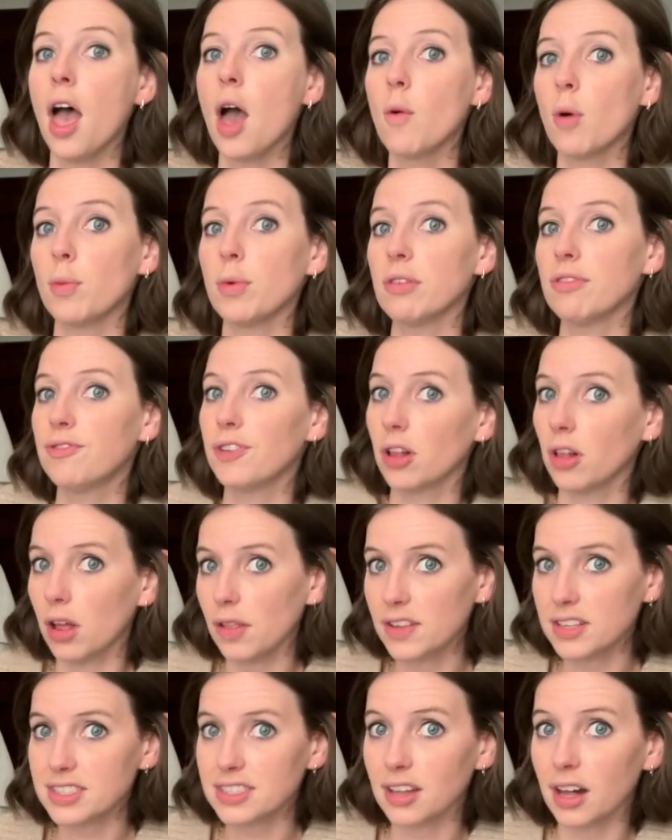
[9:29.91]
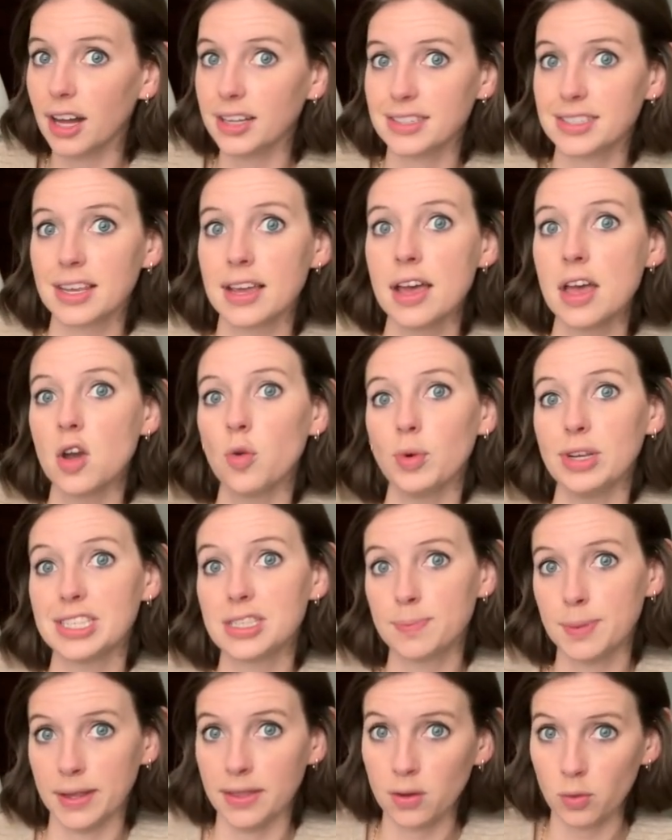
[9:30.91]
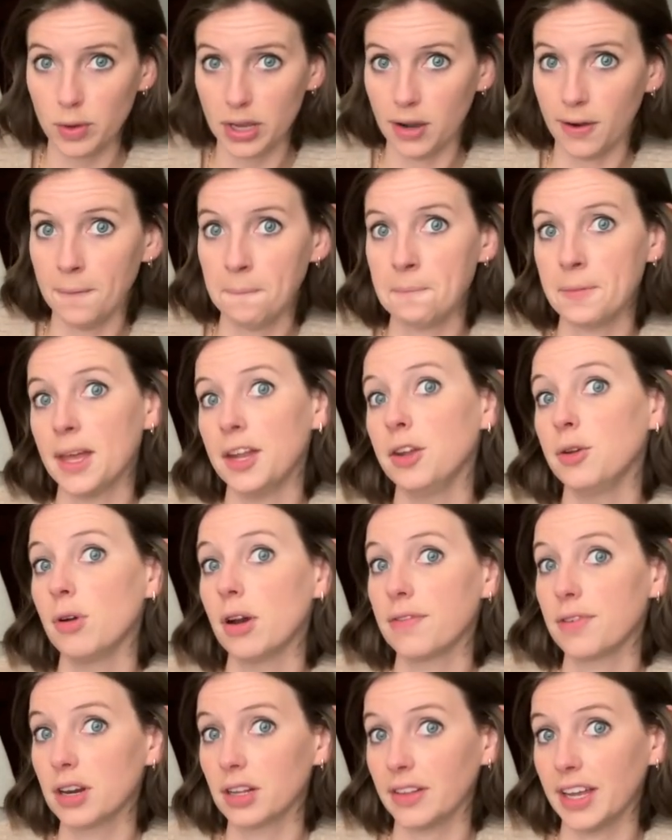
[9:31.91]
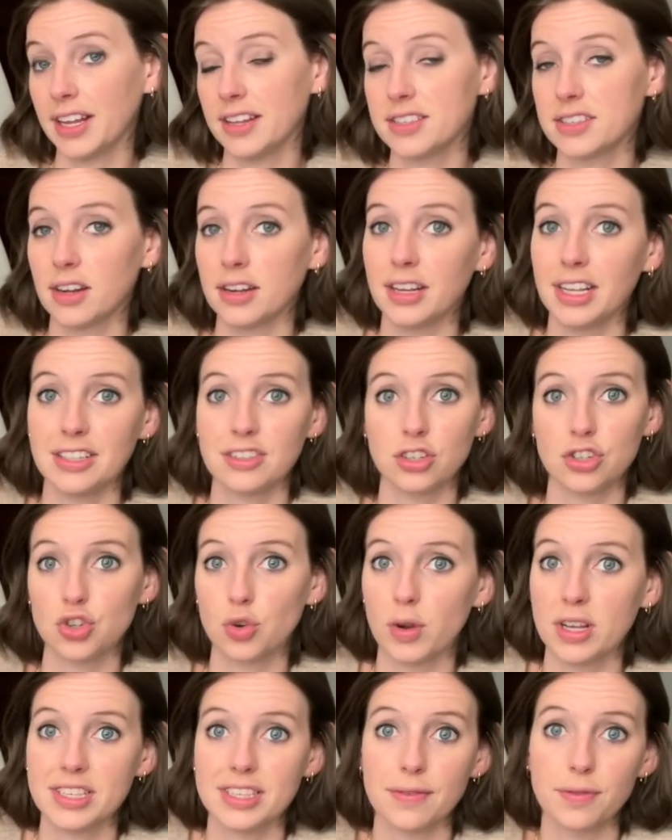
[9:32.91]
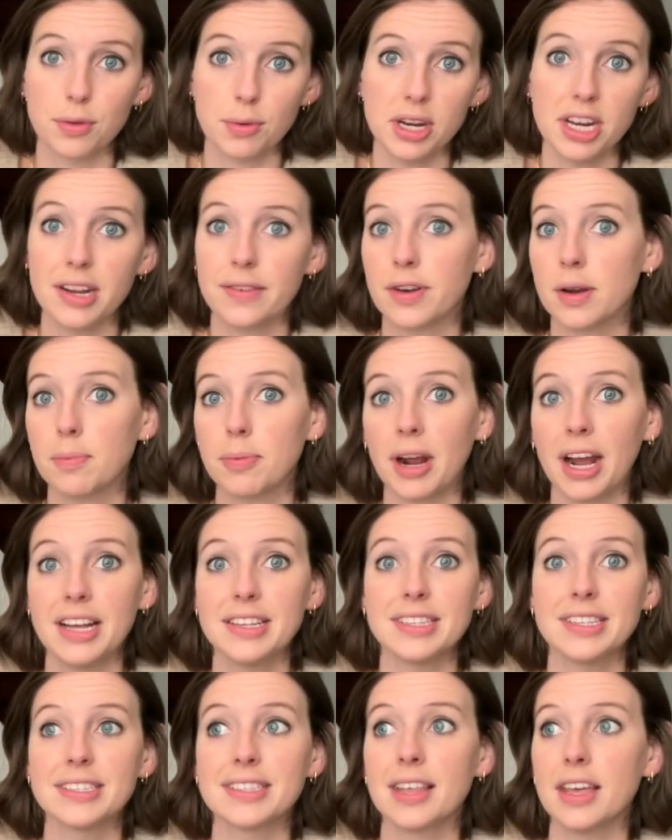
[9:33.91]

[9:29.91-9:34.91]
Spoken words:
When we fill all the slots, we spin the wheel, and whoever it lands on gets a choice of 3 different prizes.